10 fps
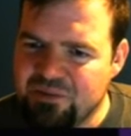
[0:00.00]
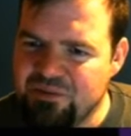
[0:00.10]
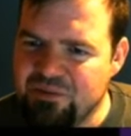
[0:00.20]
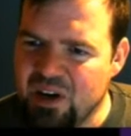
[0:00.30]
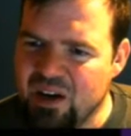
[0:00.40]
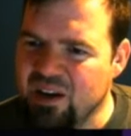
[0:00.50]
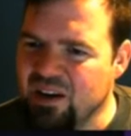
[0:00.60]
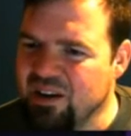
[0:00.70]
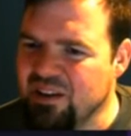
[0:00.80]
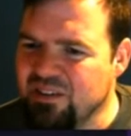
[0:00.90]

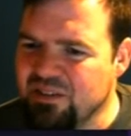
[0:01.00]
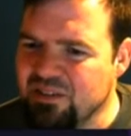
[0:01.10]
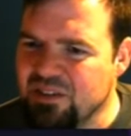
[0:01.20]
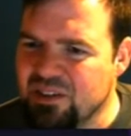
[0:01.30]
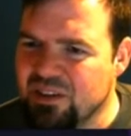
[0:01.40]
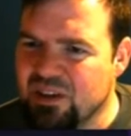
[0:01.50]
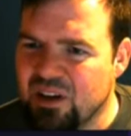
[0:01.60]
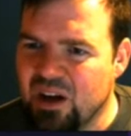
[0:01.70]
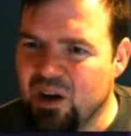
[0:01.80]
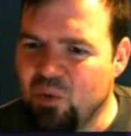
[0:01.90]
find
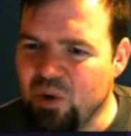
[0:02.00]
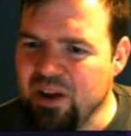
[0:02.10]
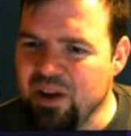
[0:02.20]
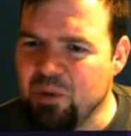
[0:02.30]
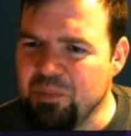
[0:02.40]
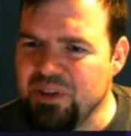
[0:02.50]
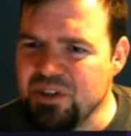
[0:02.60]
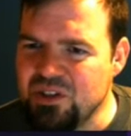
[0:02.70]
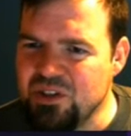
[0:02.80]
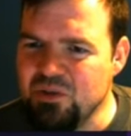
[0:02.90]
a way of helping
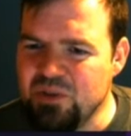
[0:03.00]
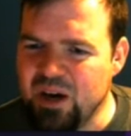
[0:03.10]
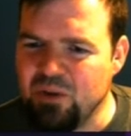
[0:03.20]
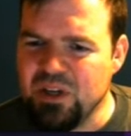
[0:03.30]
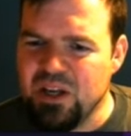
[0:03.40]
this dude out.